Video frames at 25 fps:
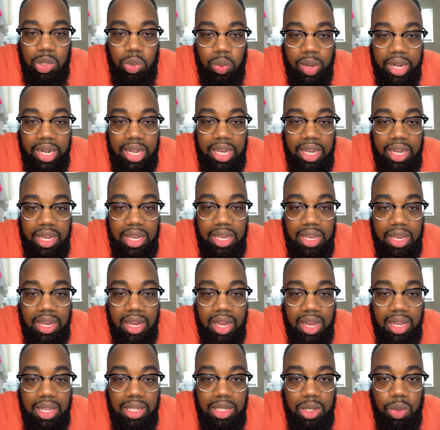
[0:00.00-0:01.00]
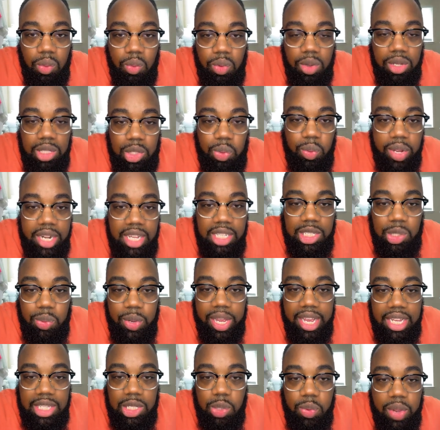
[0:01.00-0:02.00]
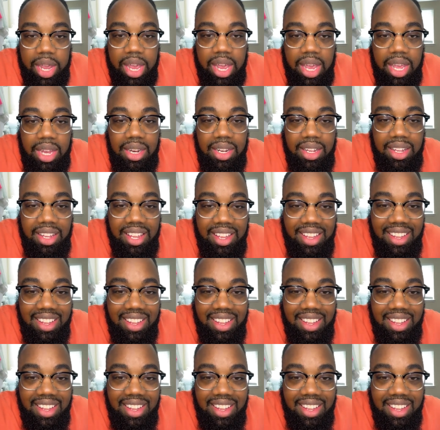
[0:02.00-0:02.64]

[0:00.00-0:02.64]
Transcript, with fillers: 20 twin?